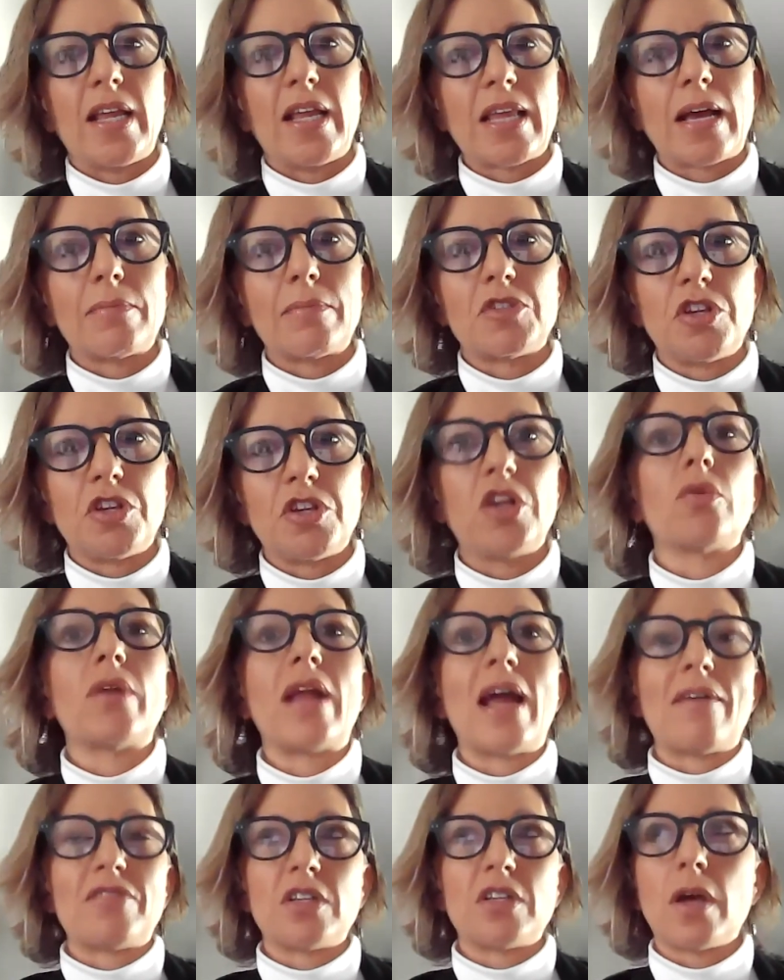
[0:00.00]
So when we
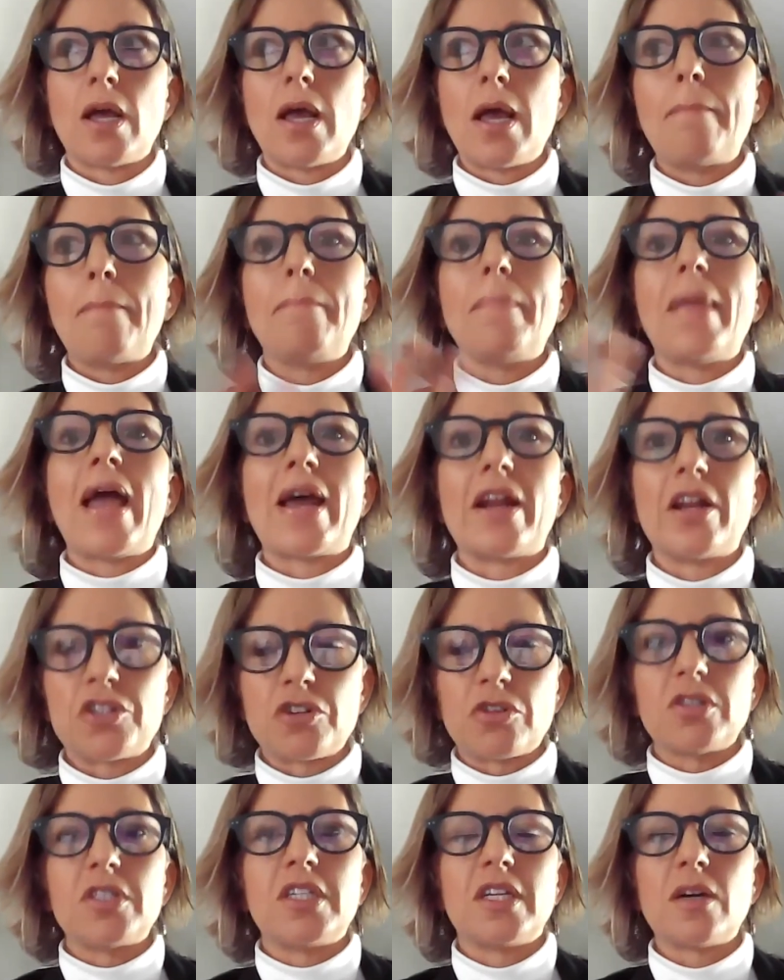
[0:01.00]
can lower that
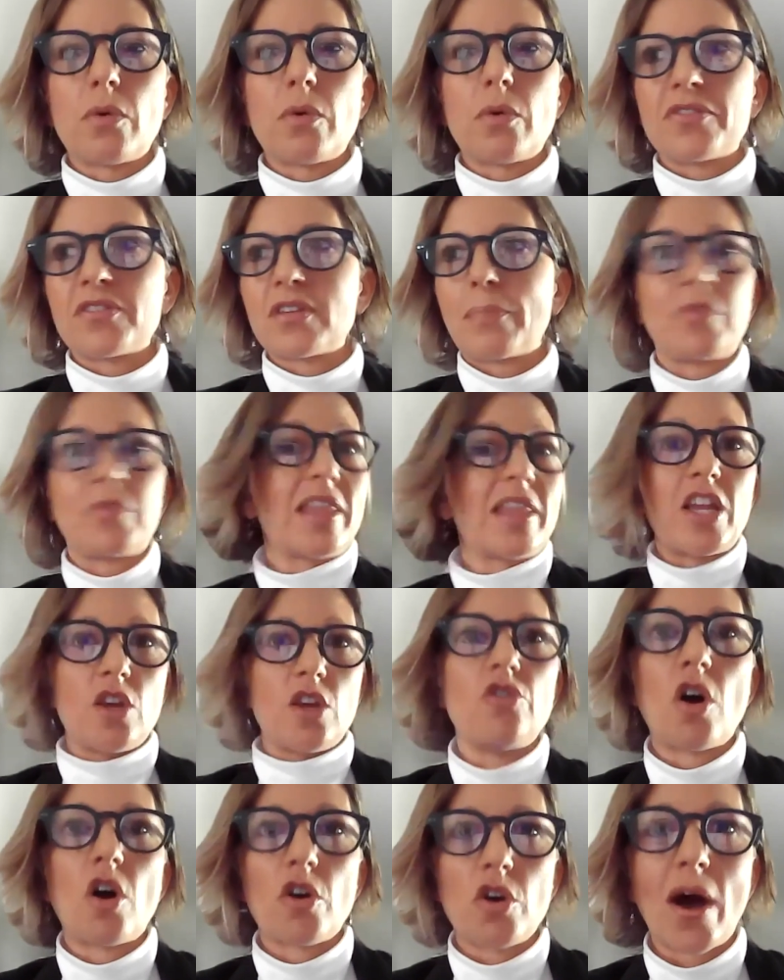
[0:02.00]
and utilize that
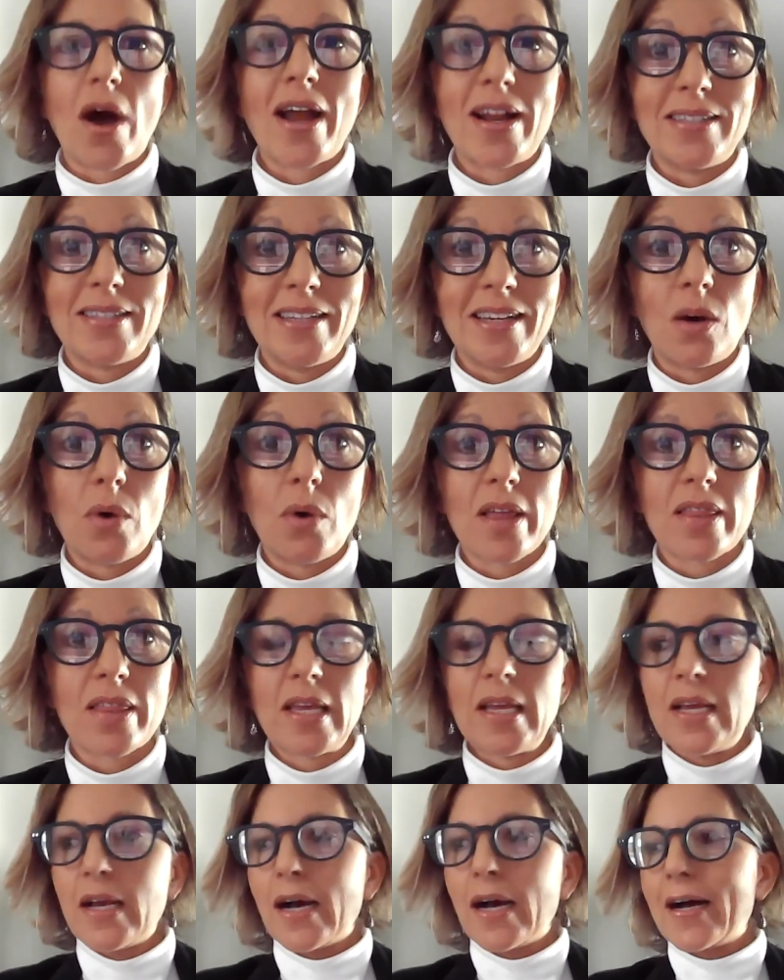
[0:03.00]
non-pharmaceutical
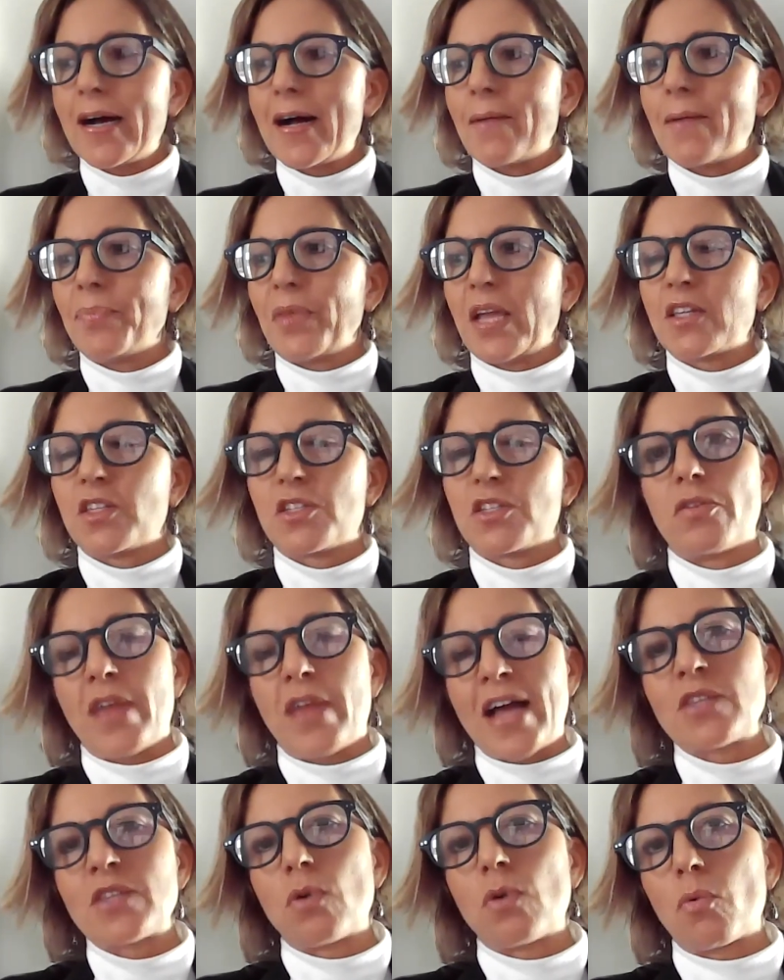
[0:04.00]
approach,
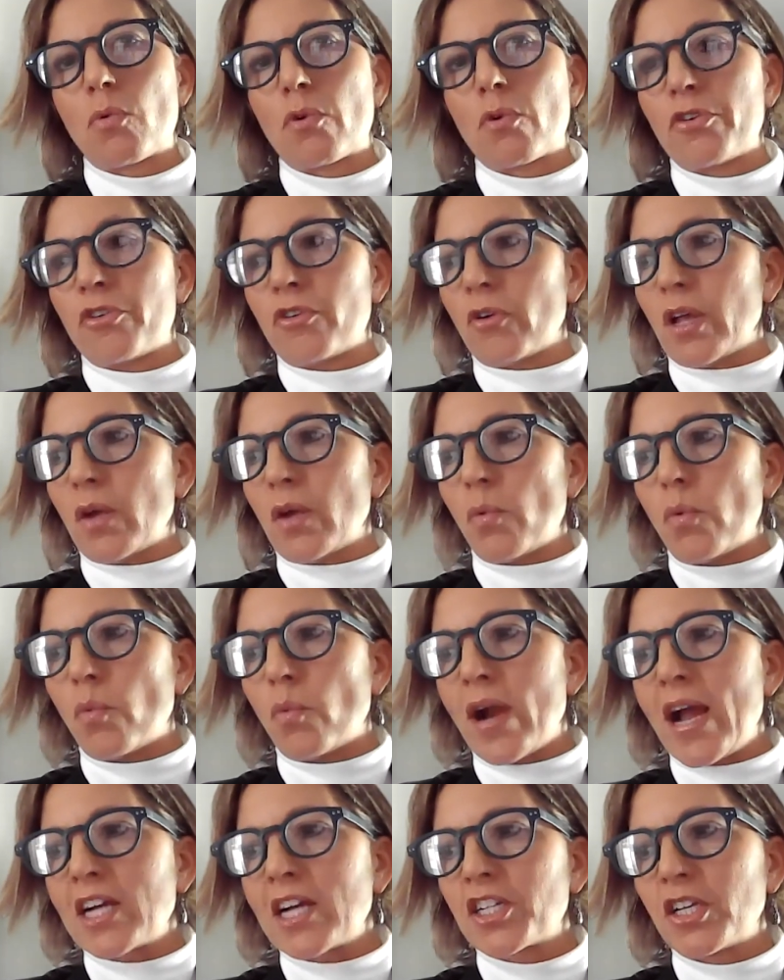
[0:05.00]
we're actually able to
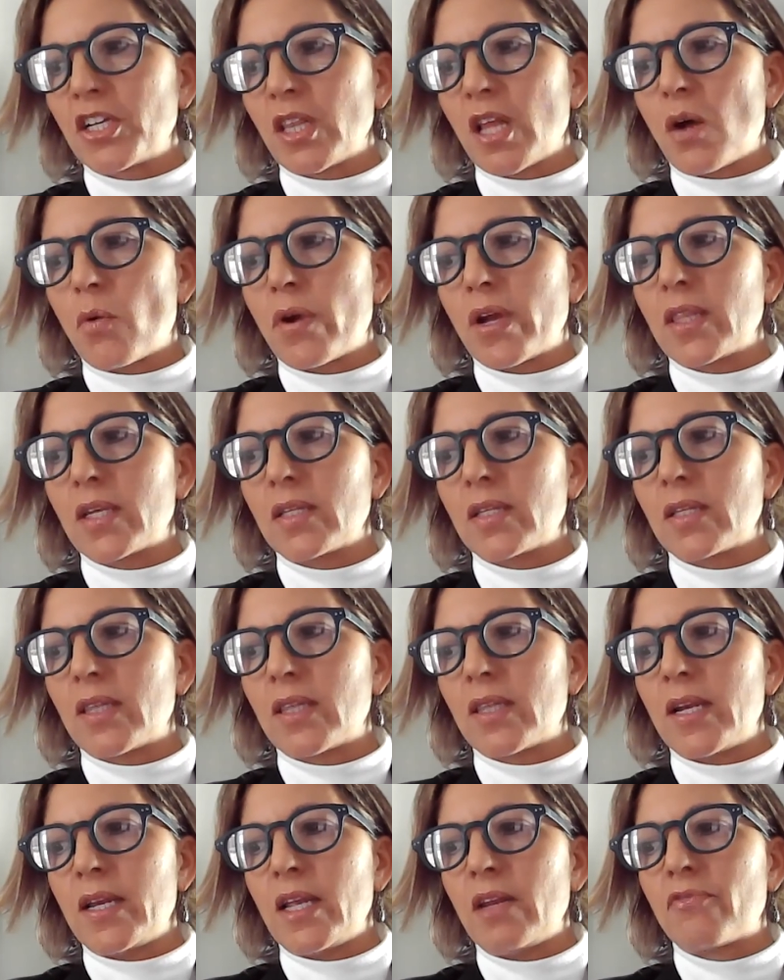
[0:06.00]
lower the
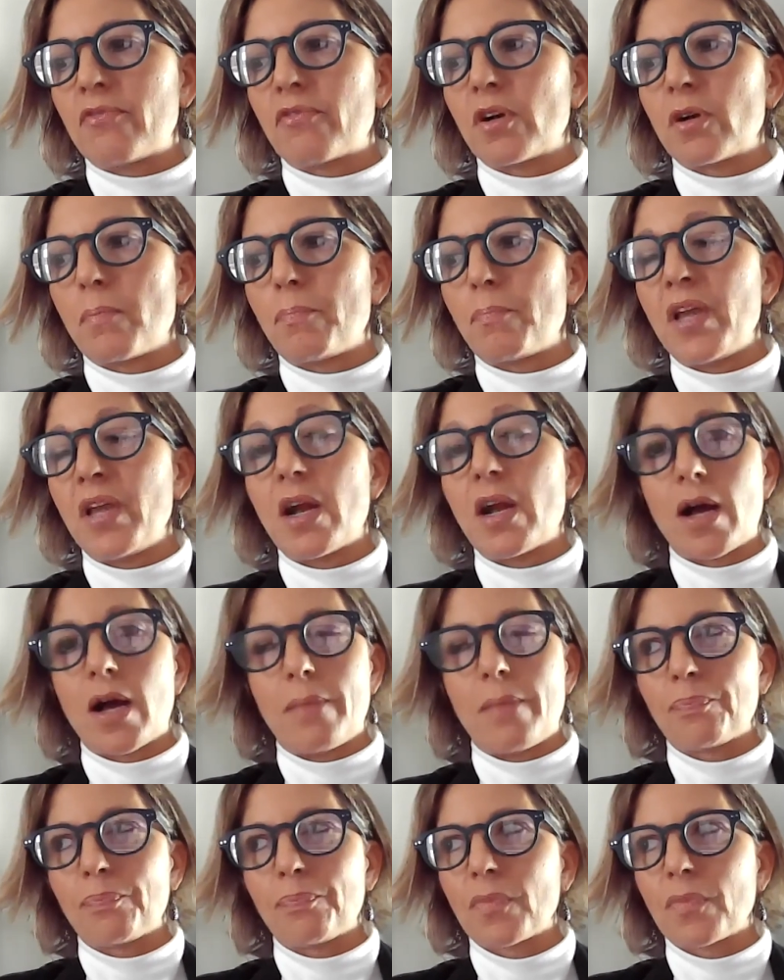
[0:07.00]
use of that medication.